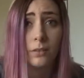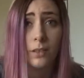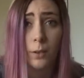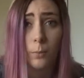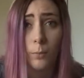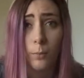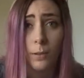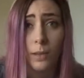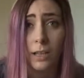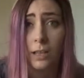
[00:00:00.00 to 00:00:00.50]
Get
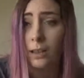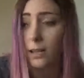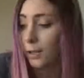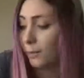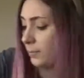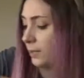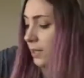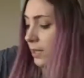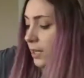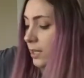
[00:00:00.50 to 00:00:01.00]
one with a
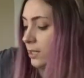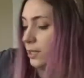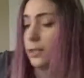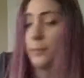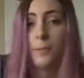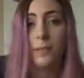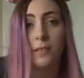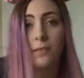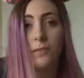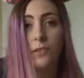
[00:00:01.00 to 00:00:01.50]
clip,
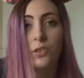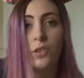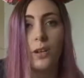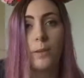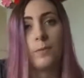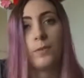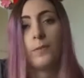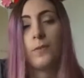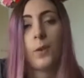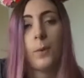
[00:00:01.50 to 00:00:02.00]
clip it to the
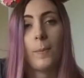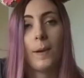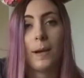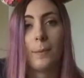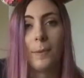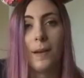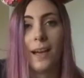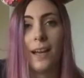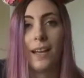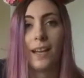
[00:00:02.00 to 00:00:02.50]
straps of your
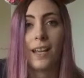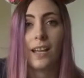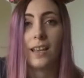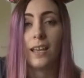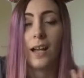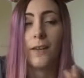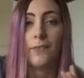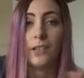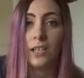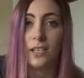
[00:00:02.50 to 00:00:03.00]
backpack and
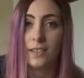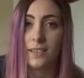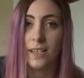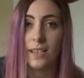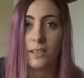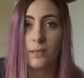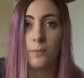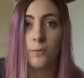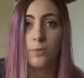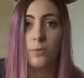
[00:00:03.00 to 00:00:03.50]
have it
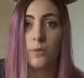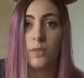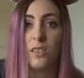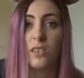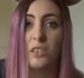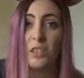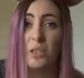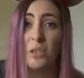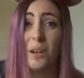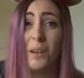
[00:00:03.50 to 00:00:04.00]
accessible,
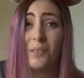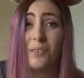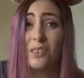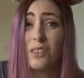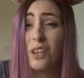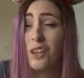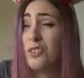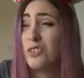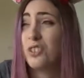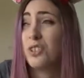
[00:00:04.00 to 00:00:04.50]
because you have to
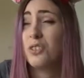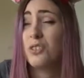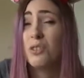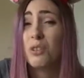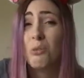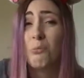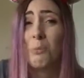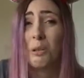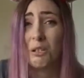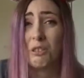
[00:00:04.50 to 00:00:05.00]
touch
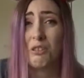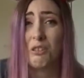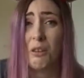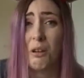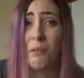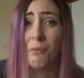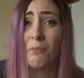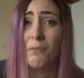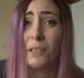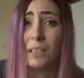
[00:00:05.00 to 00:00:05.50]
so much
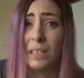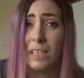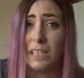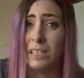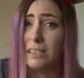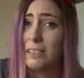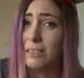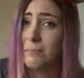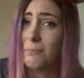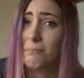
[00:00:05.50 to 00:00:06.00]
stuff and
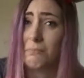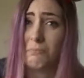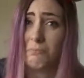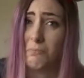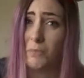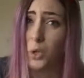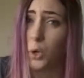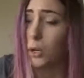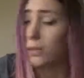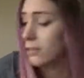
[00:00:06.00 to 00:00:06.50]
it's
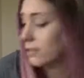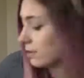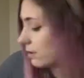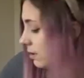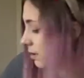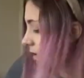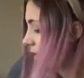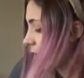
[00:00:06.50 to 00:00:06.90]
gross.